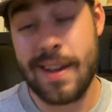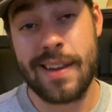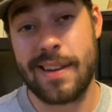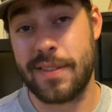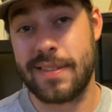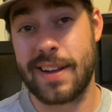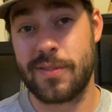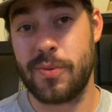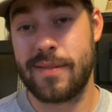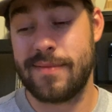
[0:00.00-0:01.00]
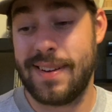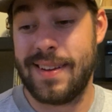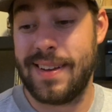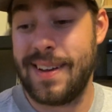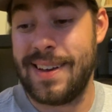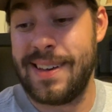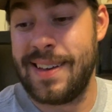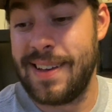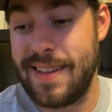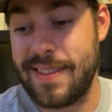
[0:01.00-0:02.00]
Now this next one.
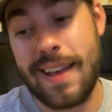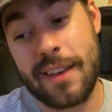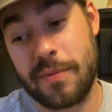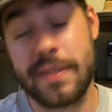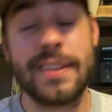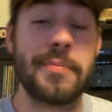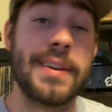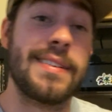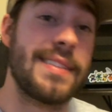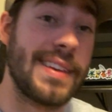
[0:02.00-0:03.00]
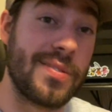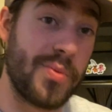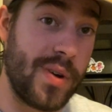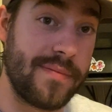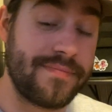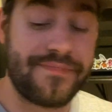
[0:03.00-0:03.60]
The last one leads me into this one.